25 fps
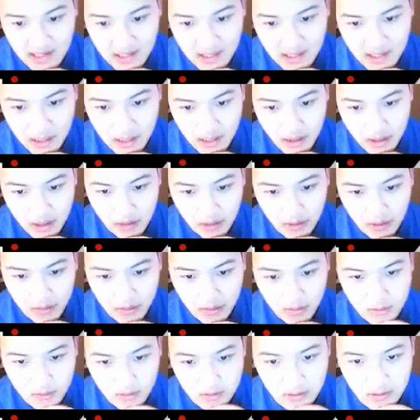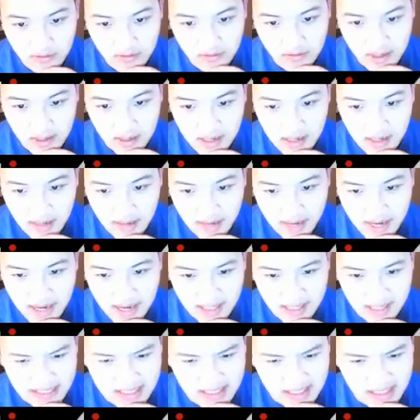No. Even I'm gonna add
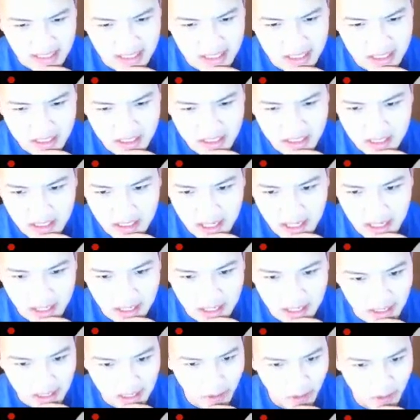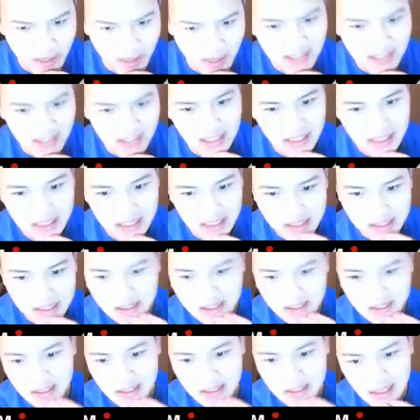escalation. Can I go with escalation?
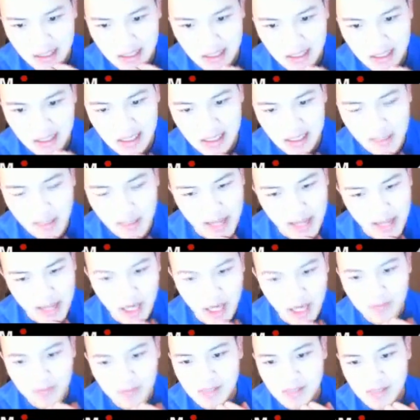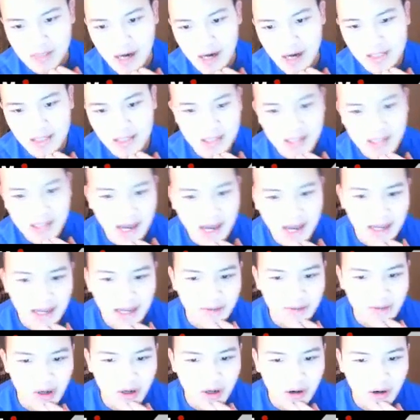I'll be like, oh, sorry, psych. I'm
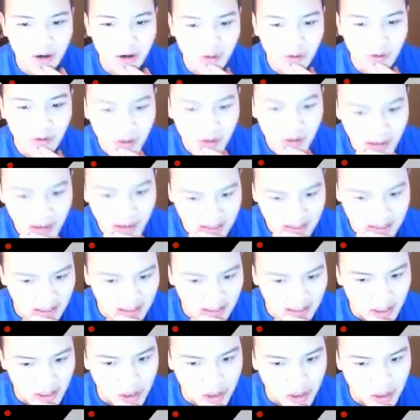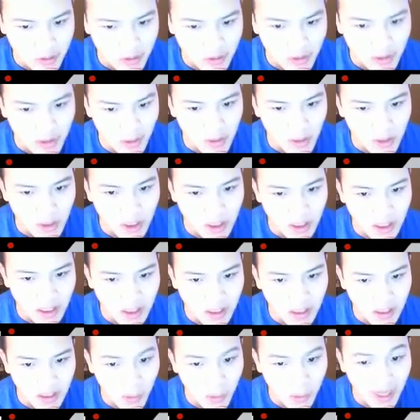gonna go. Escalation is really, really good
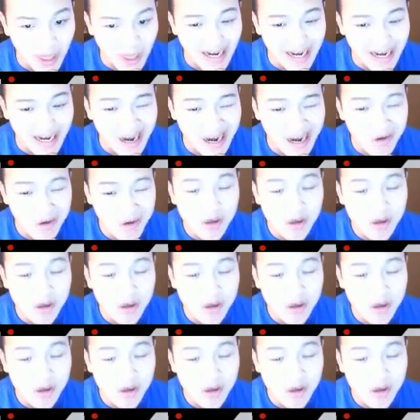right now.